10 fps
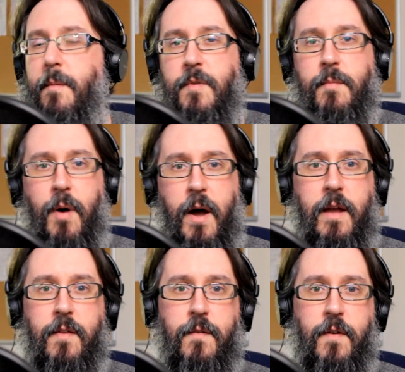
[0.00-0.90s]
to buy
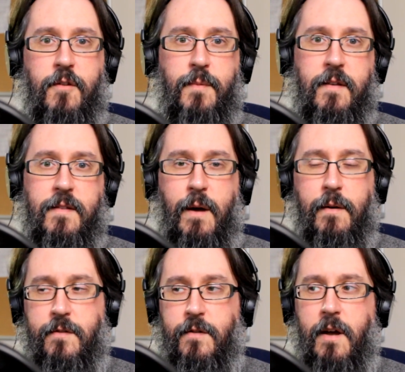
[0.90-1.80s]
it in the first place. Now
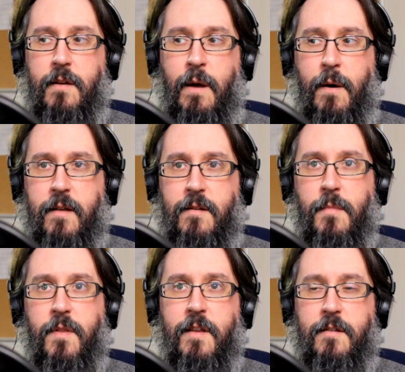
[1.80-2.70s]
it has a
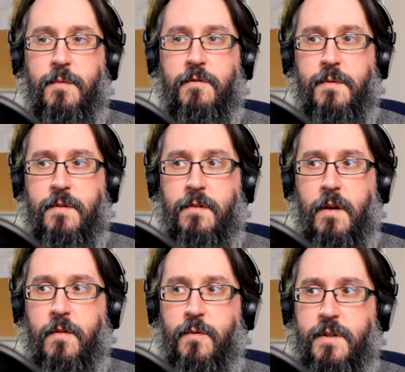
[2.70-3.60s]
monthly subscription
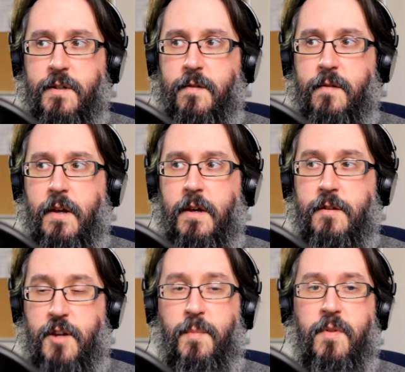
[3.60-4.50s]
service, which is
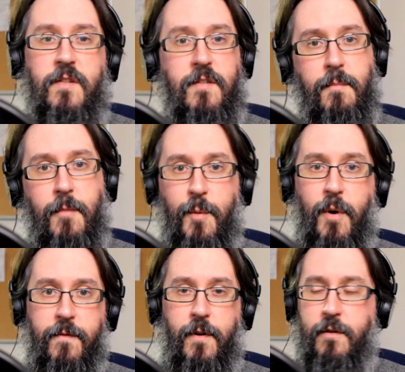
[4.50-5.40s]
cheaper than some
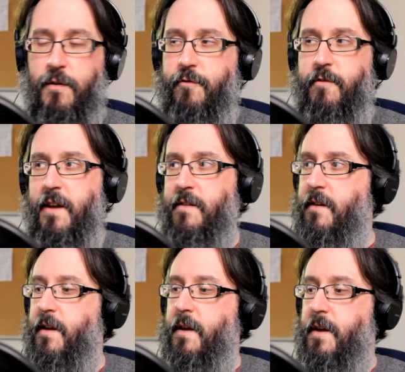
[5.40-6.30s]
mobile phone contracts.
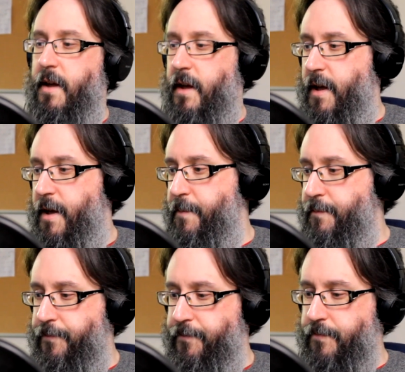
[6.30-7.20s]

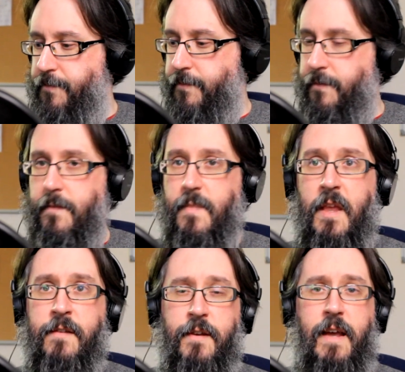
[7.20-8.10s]

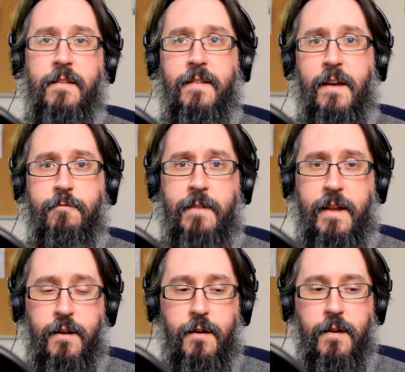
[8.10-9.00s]
So that's really
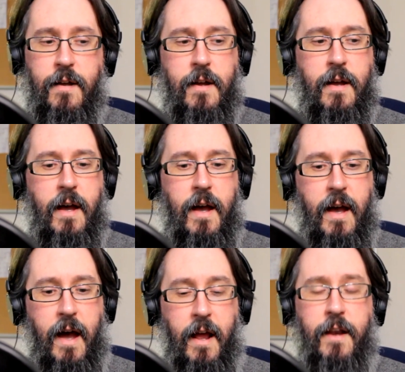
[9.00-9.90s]
good.
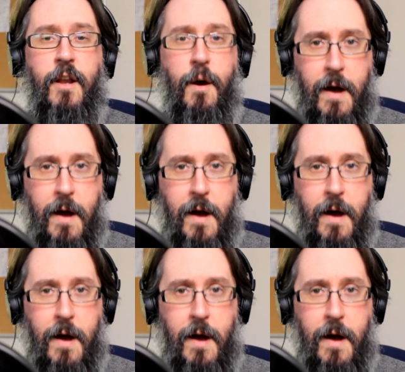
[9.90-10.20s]
And I know